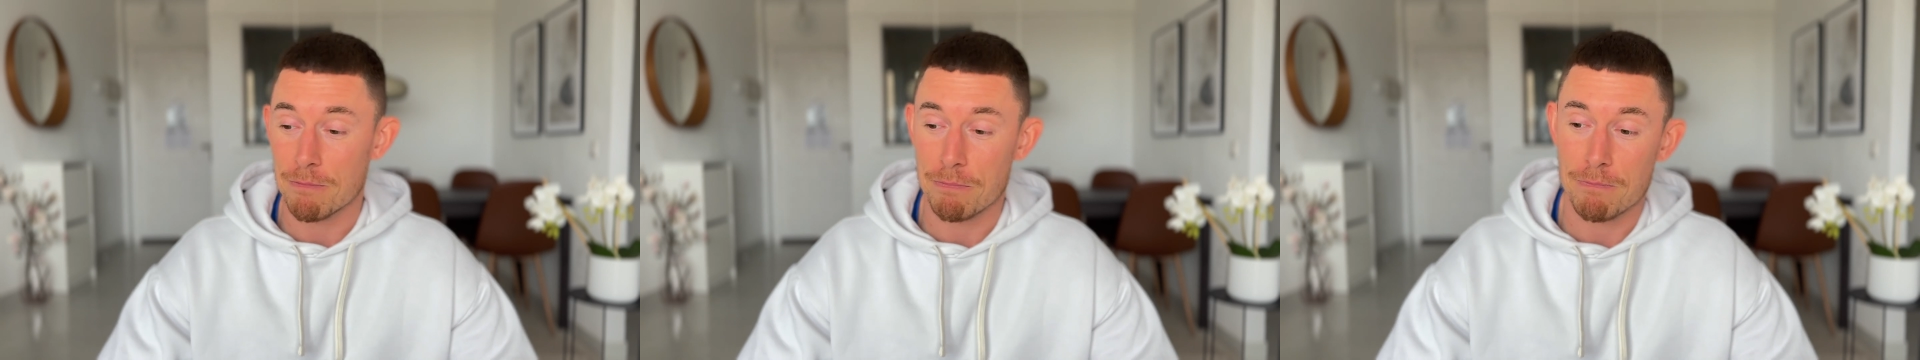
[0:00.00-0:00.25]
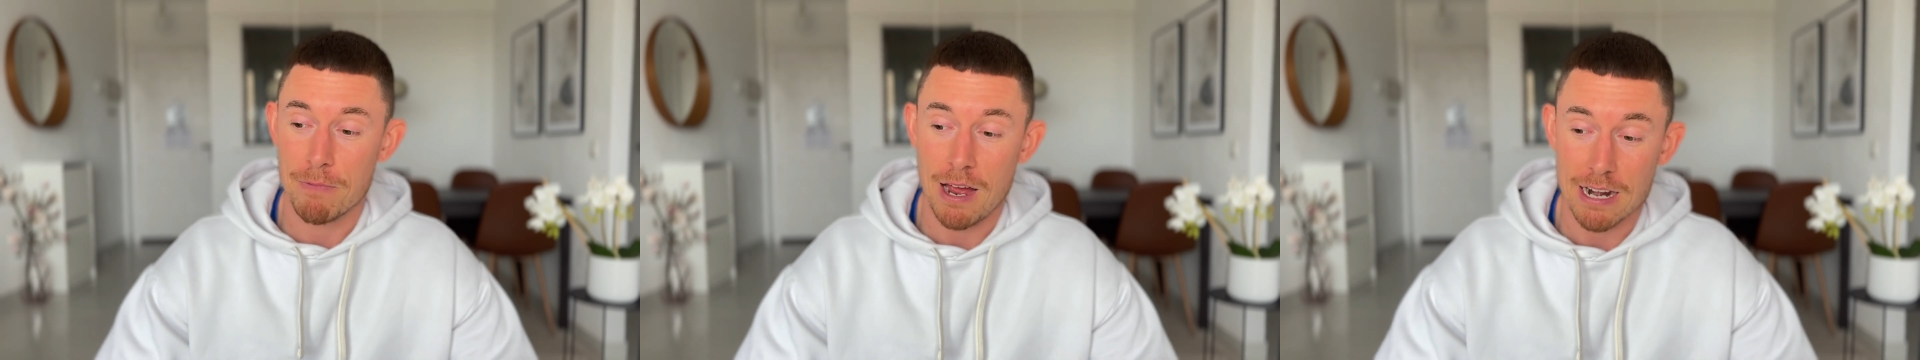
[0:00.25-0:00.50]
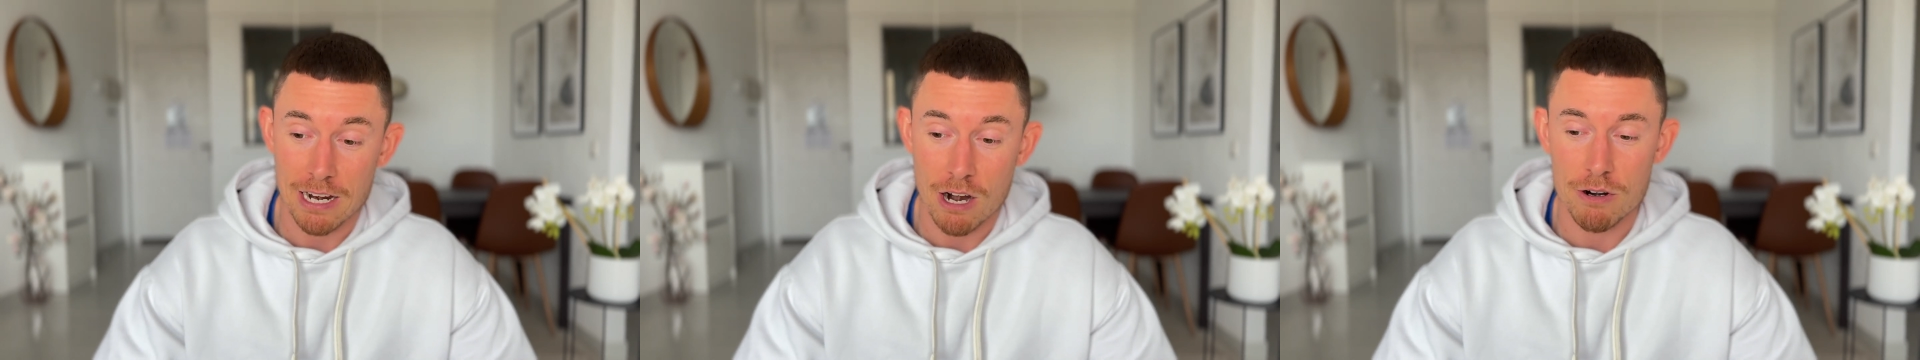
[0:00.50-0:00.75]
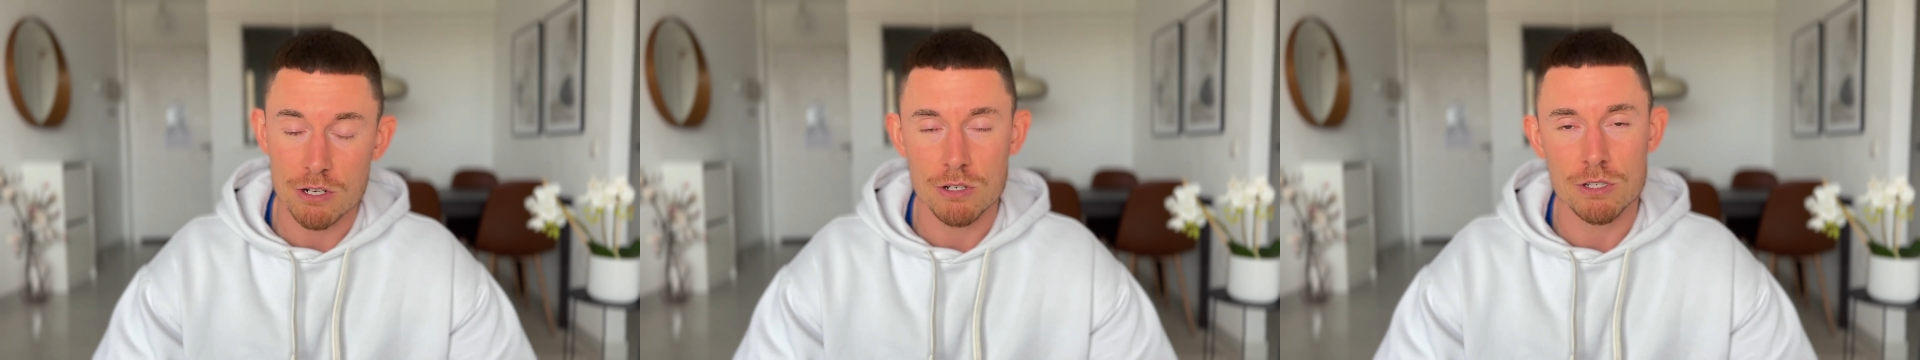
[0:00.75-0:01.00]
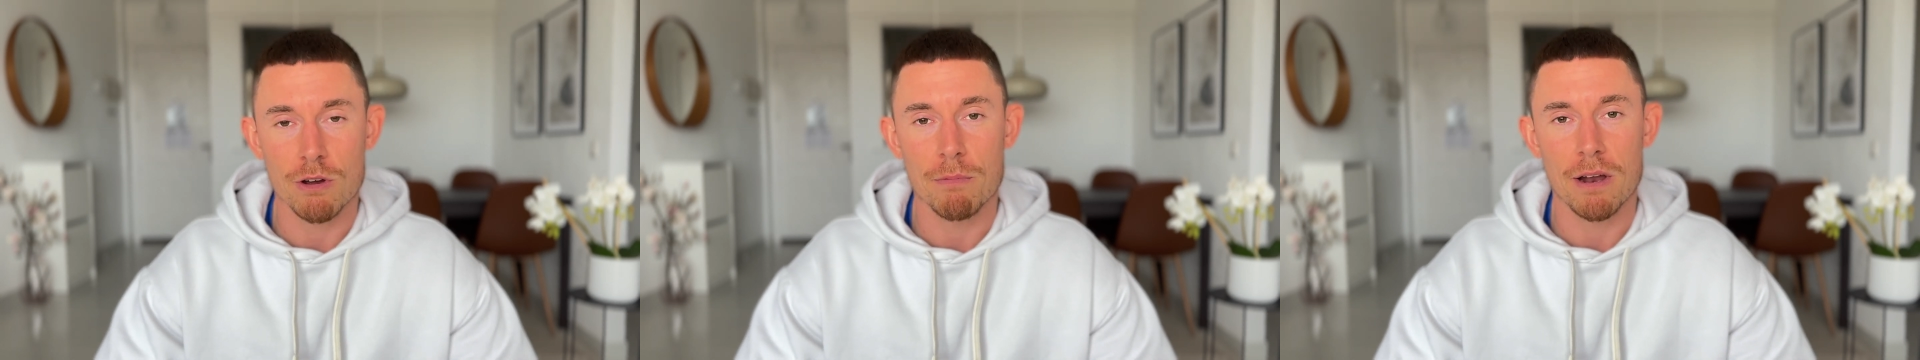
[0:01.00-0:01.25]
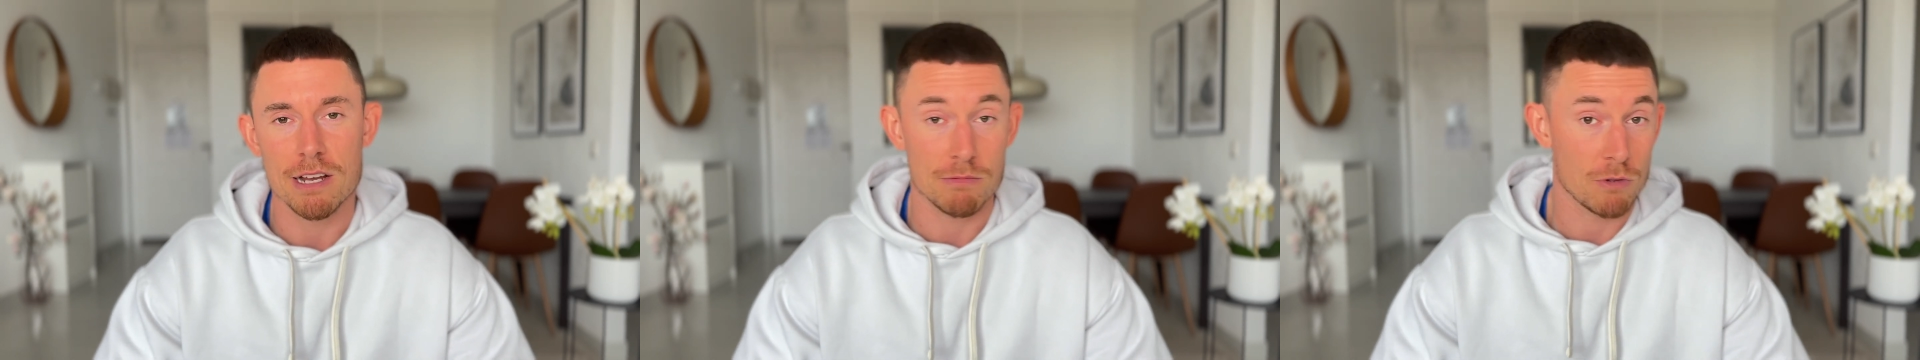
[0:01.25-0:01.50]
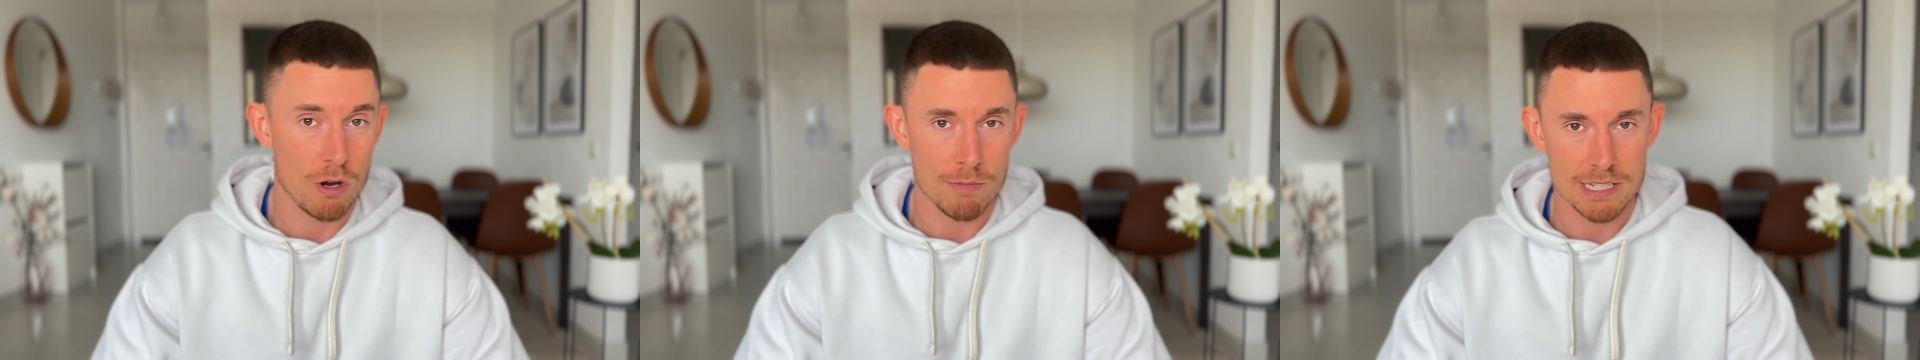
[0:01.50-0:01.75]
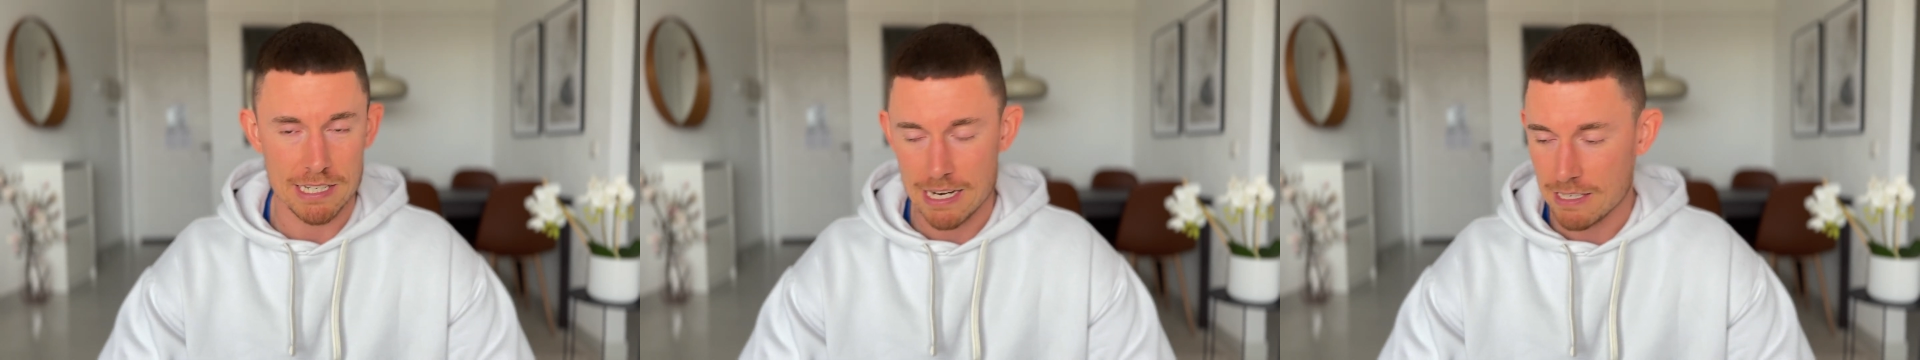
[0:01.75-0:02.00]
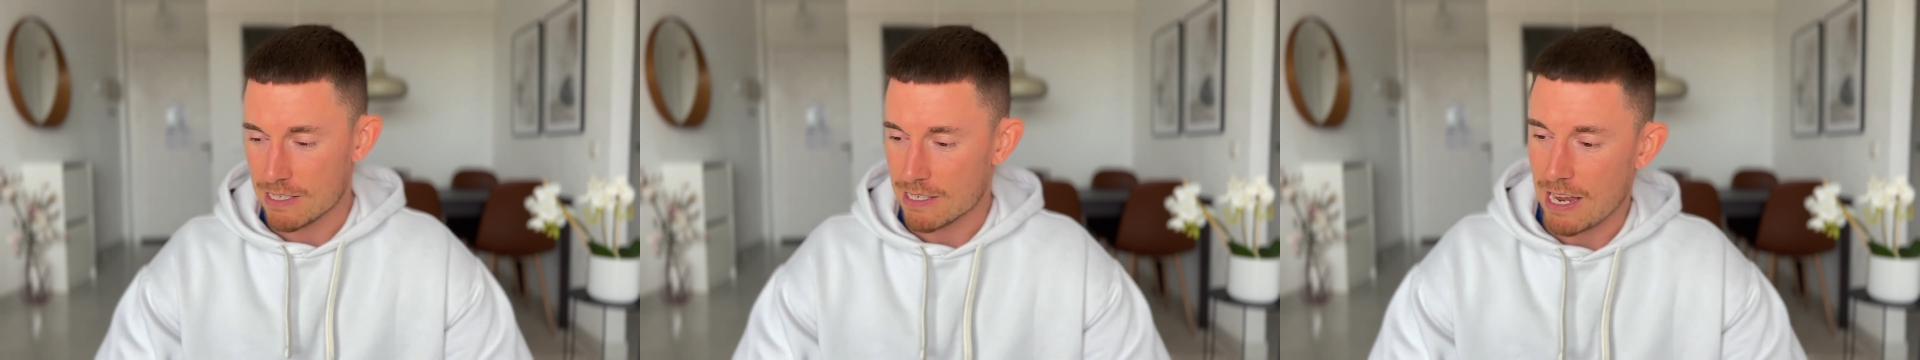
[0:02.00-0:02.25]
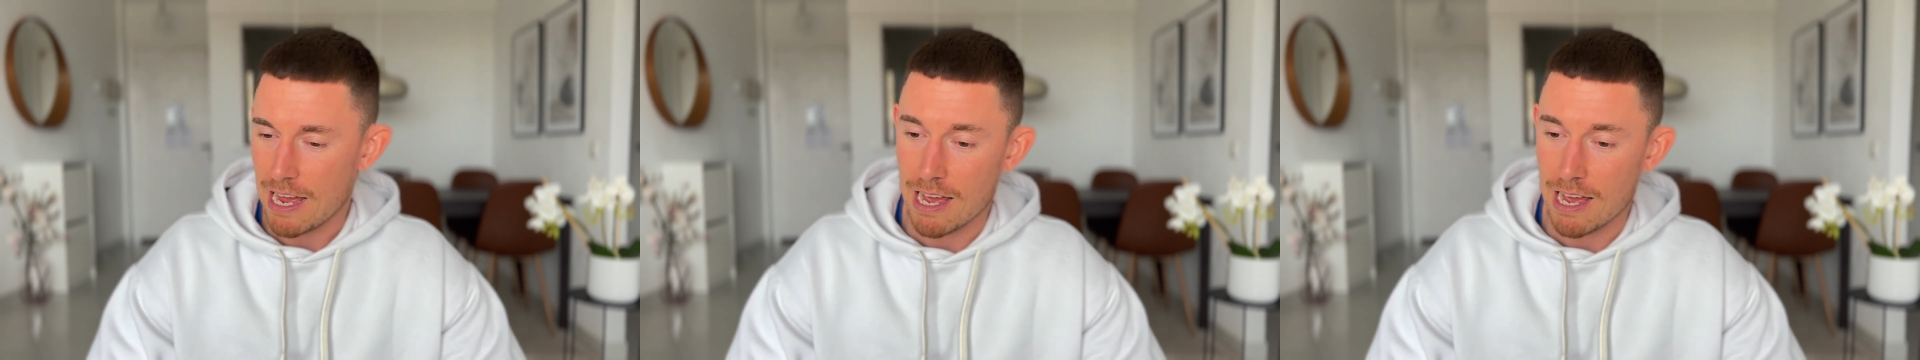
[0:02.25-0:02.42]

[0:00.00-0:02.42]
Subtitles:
I'd encourage you to apply some common sense.